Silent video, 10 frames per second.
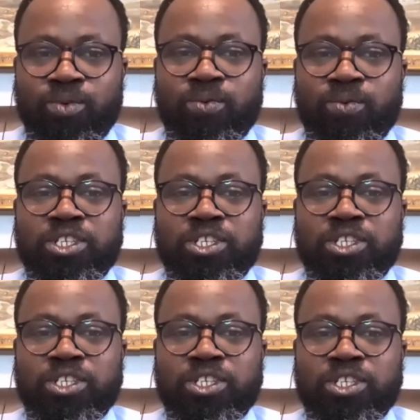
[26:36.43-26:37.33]
We will
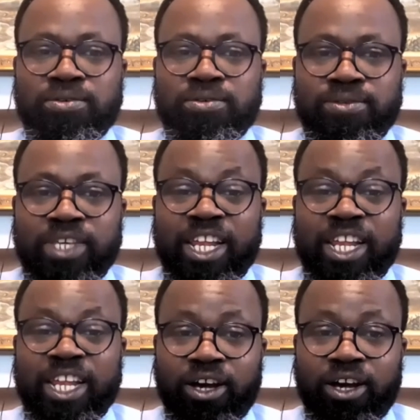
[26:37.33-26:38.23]
speak the truth
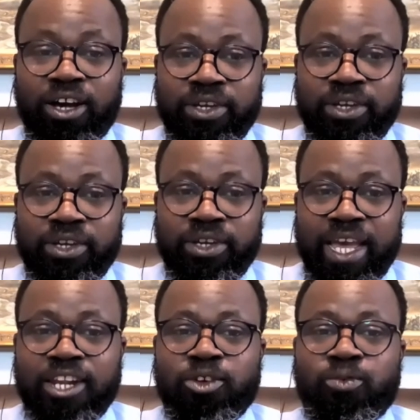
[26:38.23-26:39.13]
in love,
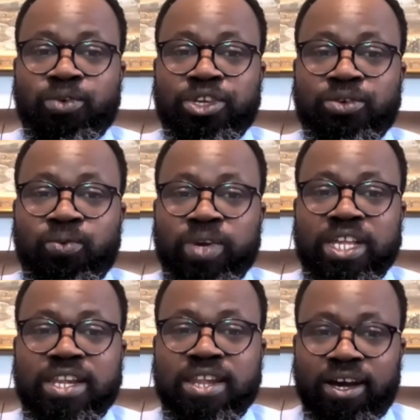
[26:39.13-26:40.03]
and we
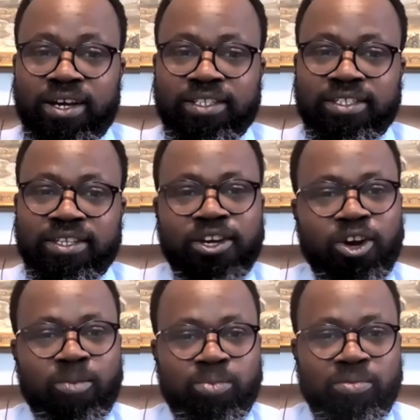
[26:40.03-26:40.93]
will not
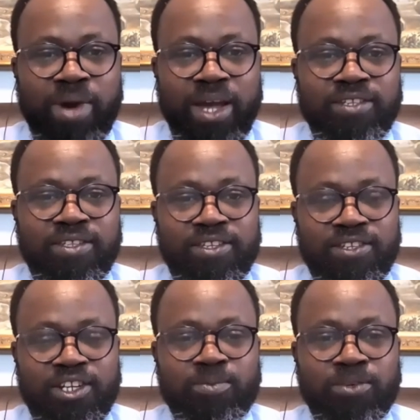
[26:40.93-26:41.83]
compromise the
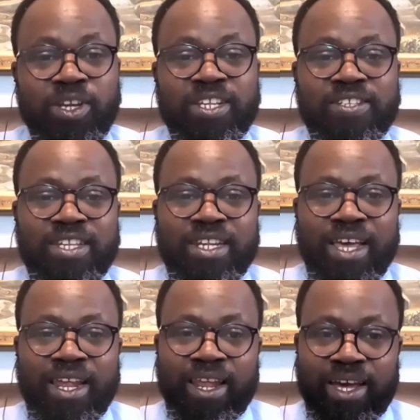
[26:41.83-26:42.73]
scripture. It is in
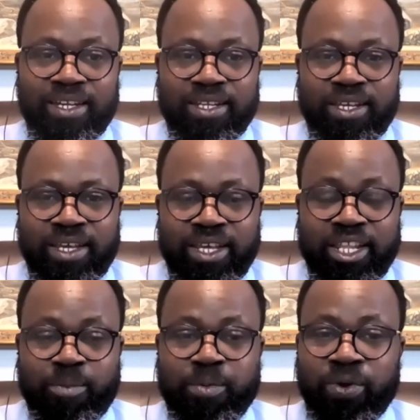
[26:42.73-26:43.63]
that light
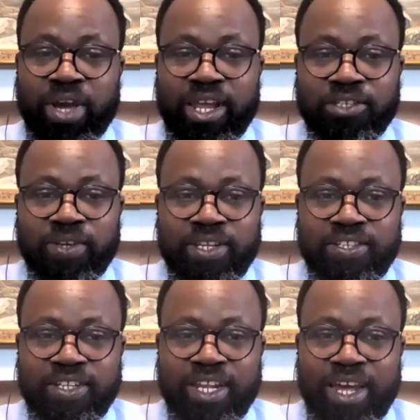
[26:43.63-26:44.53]
that people can
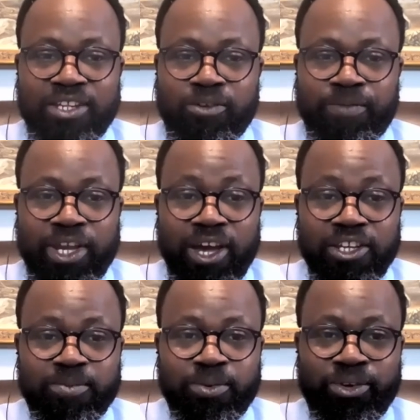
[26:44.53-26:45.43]
actually see the light of the
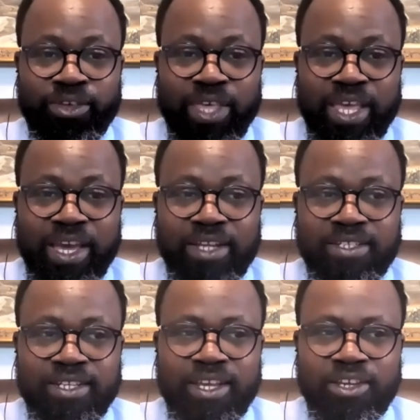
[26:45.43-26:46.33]
gospel
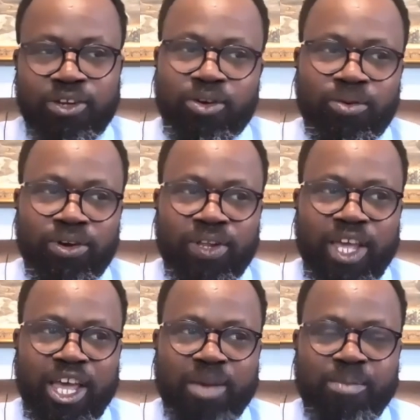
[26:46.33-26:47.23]
and see that,
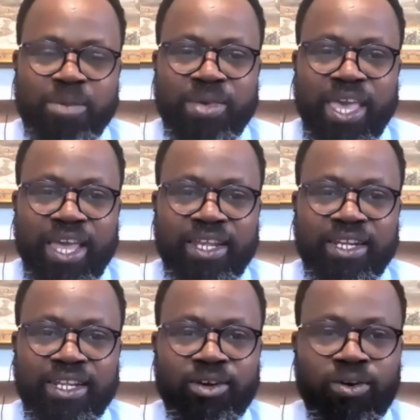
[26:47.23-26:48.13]
I may be
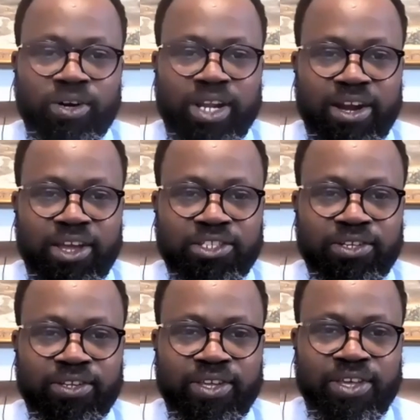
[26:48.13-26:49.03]
heading the wrong
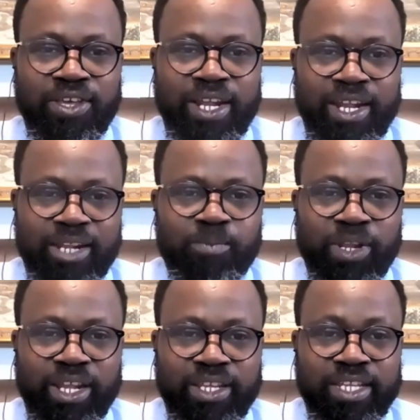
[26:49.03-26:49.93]
direction.
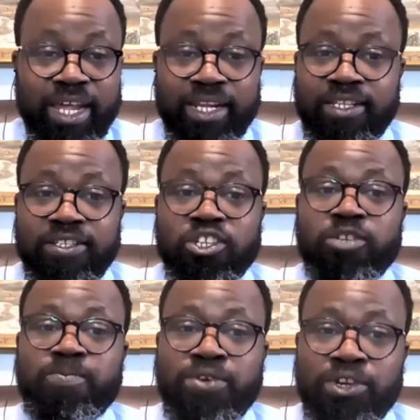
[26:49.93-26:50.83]
Let me listen. And it is
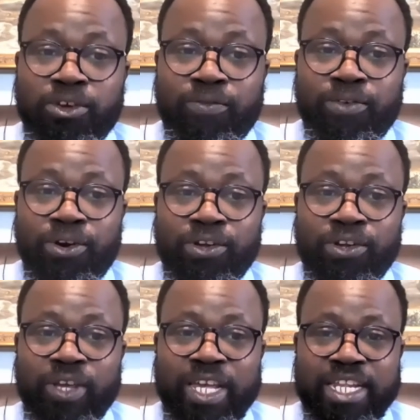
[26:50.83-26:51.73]
the Spirit of
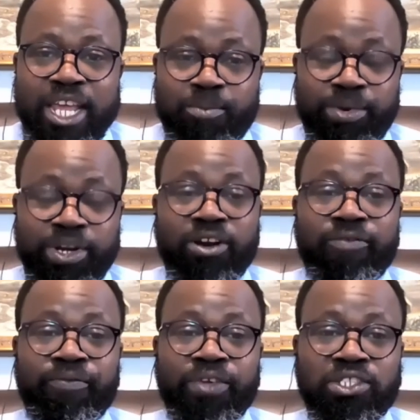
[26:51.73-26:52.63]
God that brings
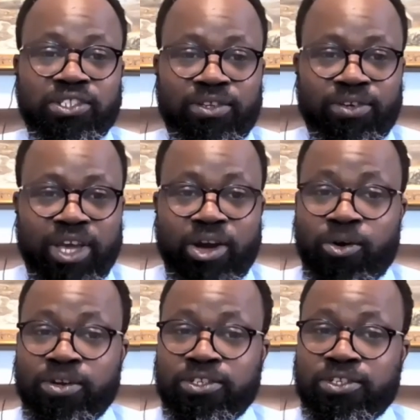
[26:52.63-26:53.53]
conviction.
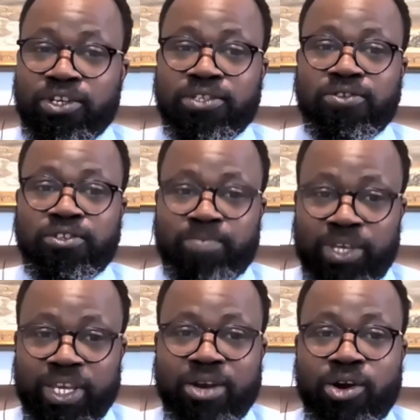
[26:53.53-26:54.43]
Our own is just to
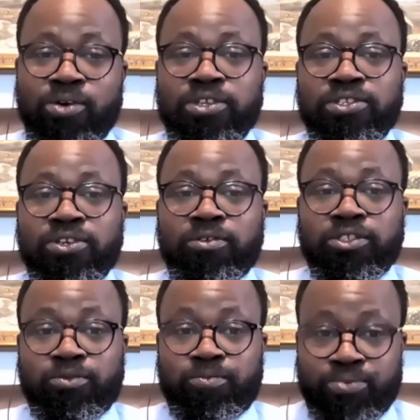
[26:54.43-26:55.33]
speak. Our own is
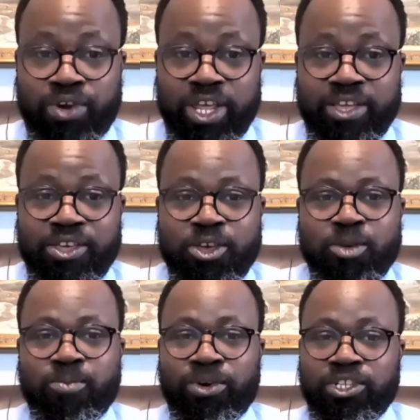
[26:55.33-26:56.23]
just to pray.
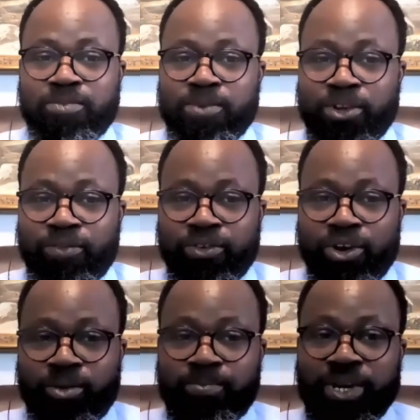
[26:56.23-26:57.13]
But the Spirit
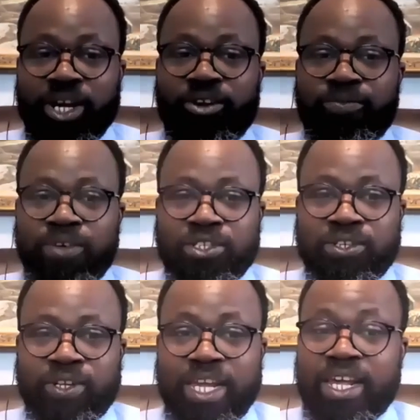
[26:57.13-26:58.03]
of God brings
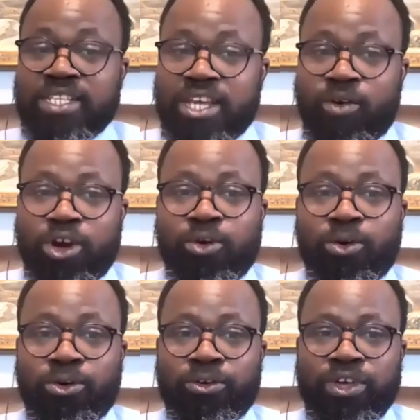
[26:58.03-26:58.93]
conviction, and that's our
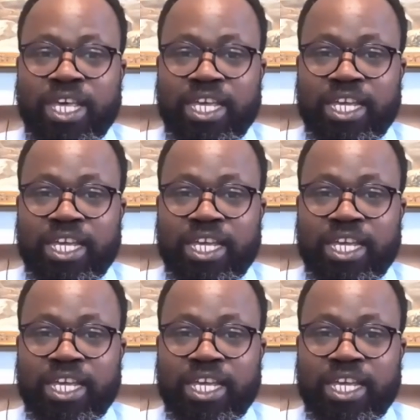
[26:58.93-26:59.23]
goal.